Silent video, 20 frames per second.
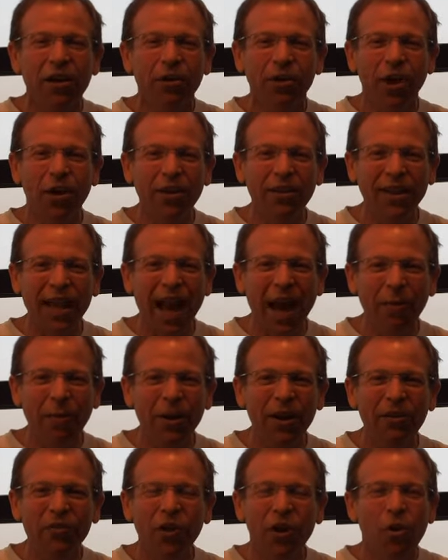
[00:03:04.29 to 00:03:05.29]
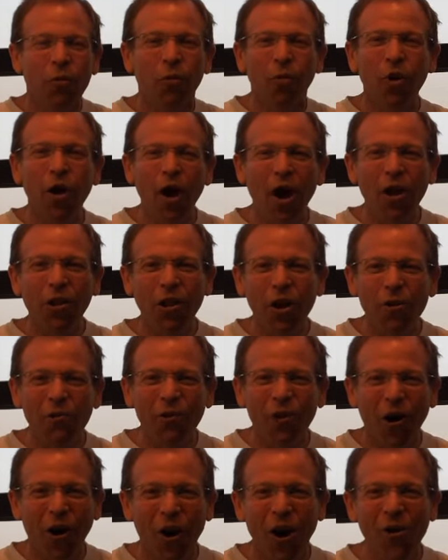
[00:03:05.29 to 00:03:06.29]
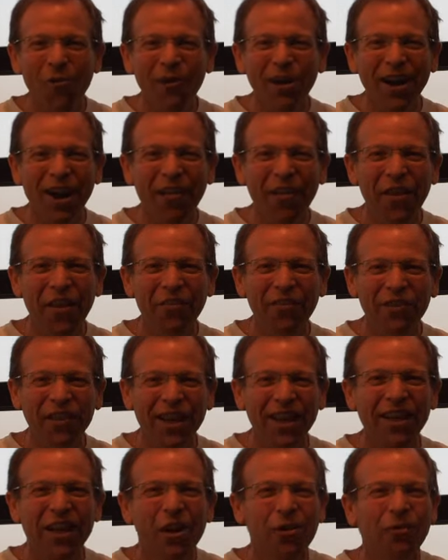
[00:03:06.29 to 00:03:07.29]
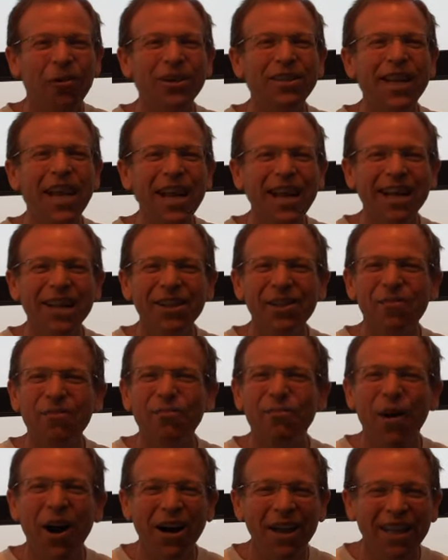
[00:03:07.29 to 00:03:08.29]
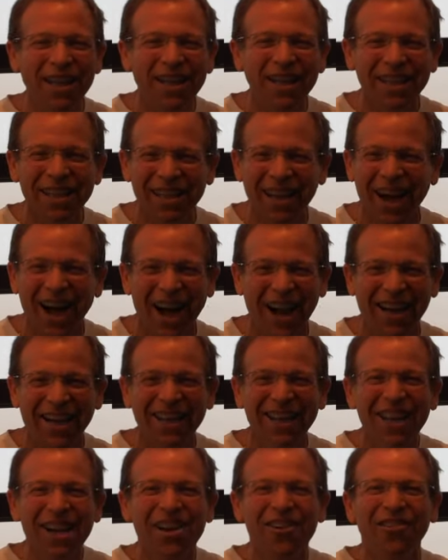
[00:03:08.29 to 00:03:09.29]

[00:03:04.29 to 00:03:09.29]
You know what that means? We're all over Army on this thing. We're taking the money line.